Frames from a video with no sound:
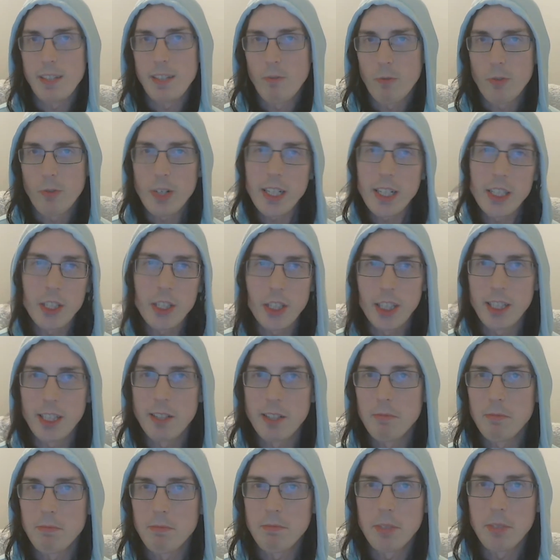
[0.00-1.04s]
friction
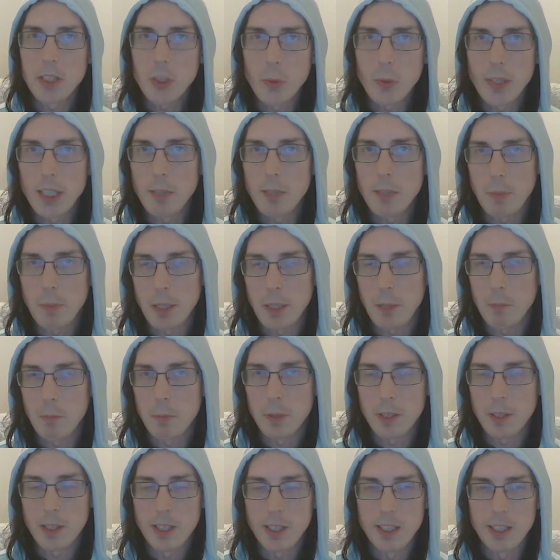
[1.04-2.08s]
between
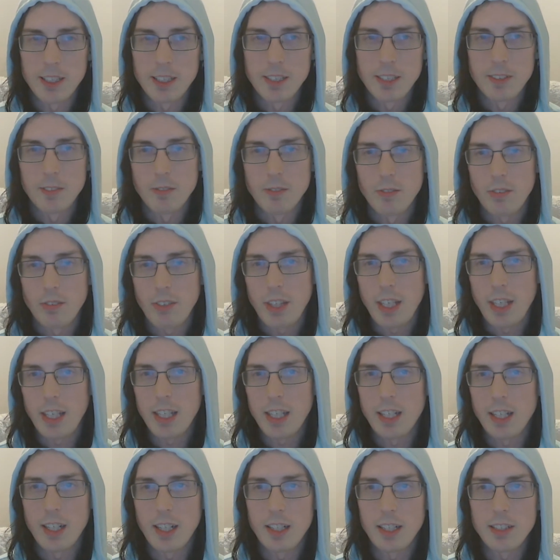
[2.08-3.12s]
people,
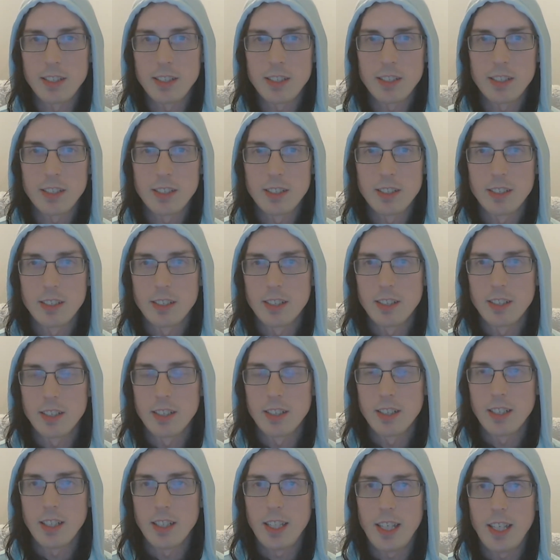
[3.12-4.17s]
and
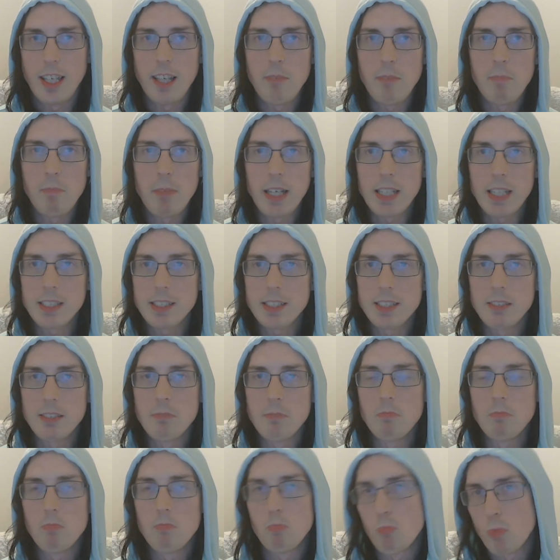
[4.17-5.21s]
it makes
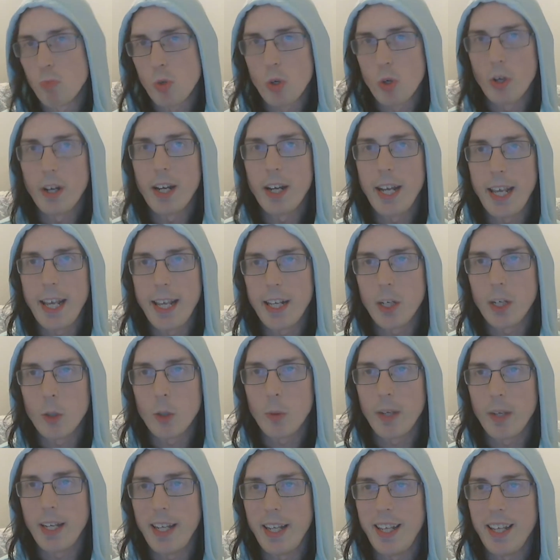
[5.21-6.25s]
them more
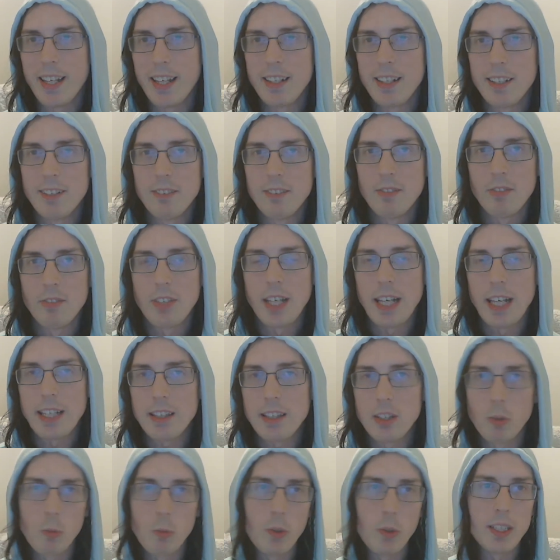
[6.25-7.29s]
angry
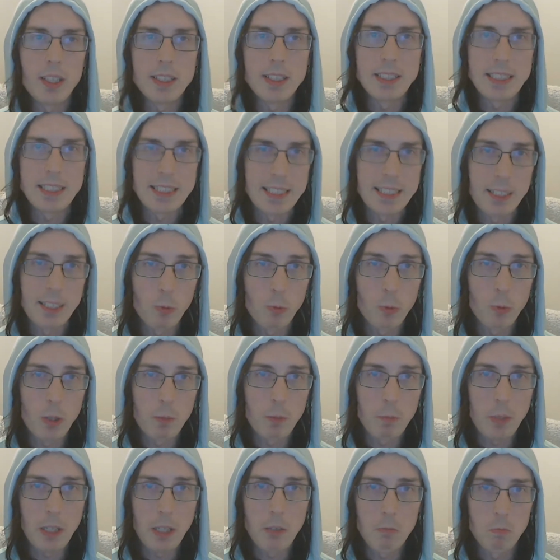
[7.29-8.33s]
at the ones that would
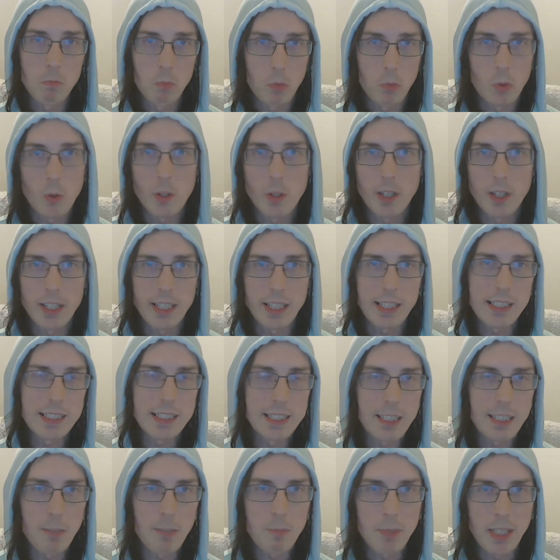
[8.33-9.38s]
be more
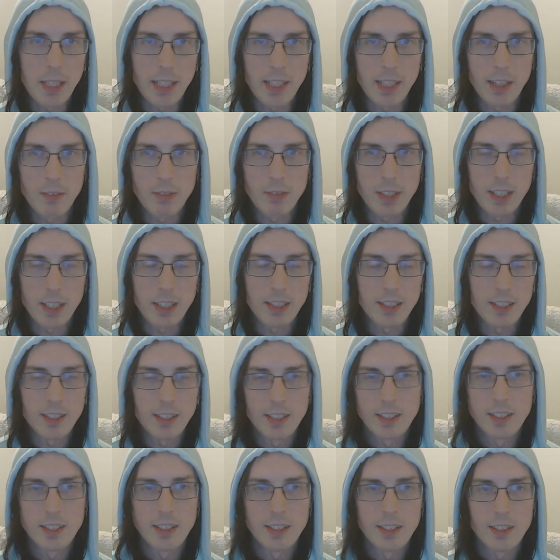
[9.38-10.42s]
accepting of it.
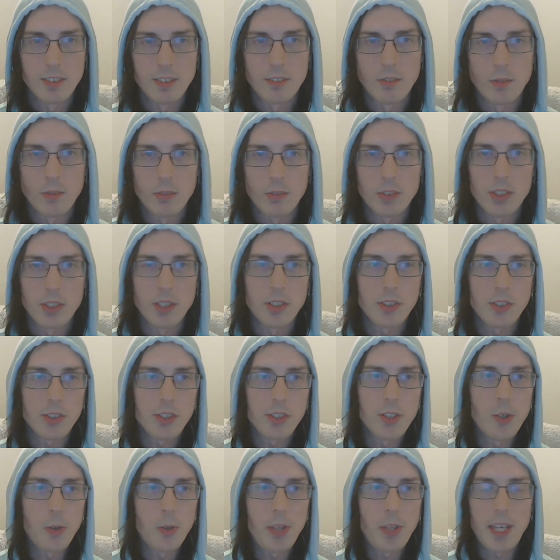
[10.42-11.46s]

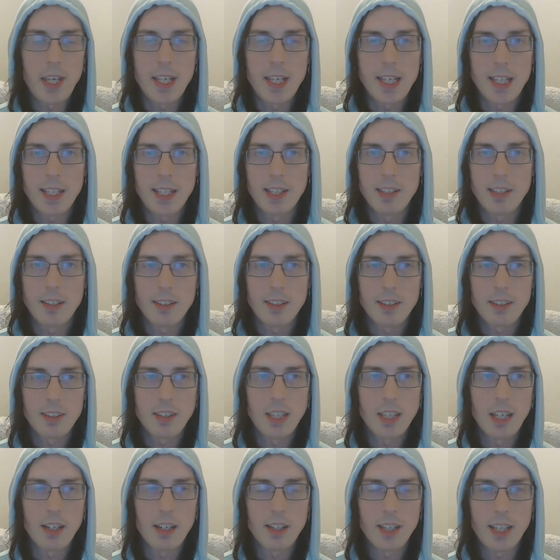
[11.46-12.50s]
So then
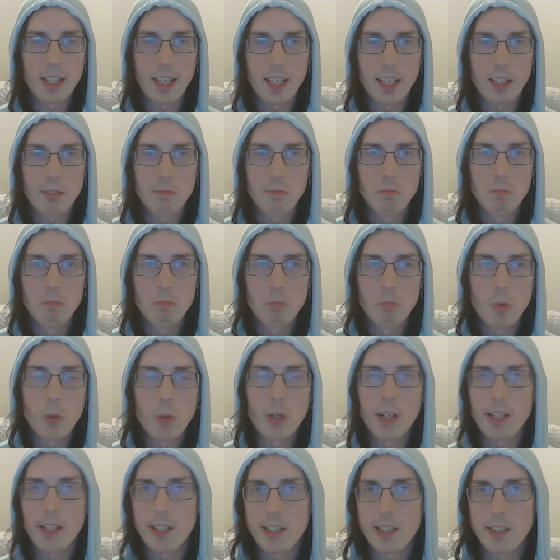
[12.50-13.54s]
they're like
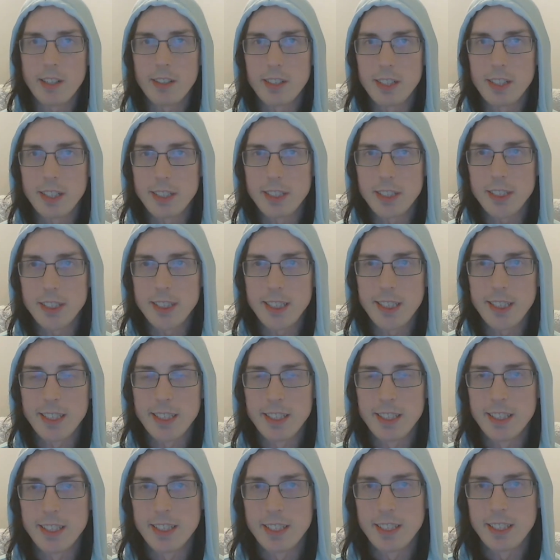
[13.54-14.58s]
more encouraged
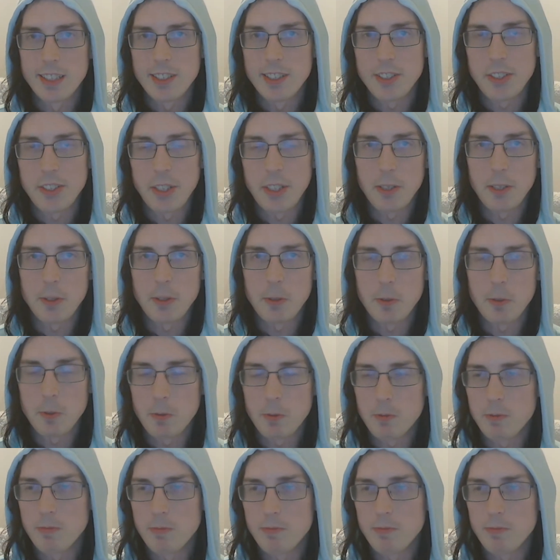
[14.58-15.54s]
to,